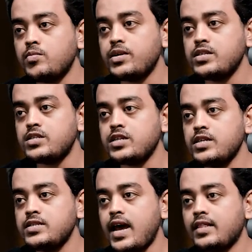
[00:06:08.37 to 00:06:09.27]

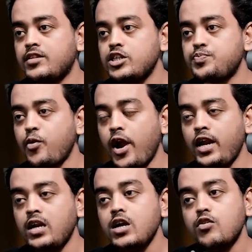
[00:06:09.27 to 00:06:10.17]
resistance at this
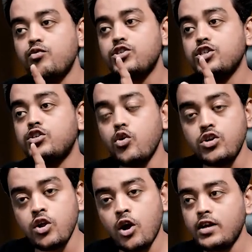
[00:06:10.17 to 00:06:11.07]
point, which it
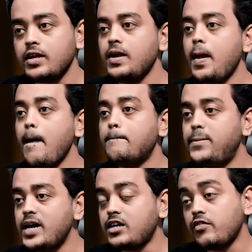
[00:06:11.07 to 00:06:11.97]
could not,
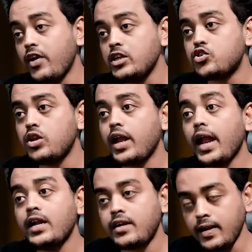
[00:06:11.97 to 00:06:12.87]
but eventually
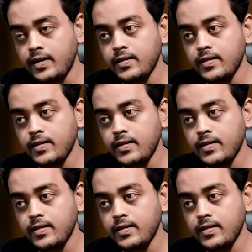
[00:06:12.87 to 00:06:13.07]
it did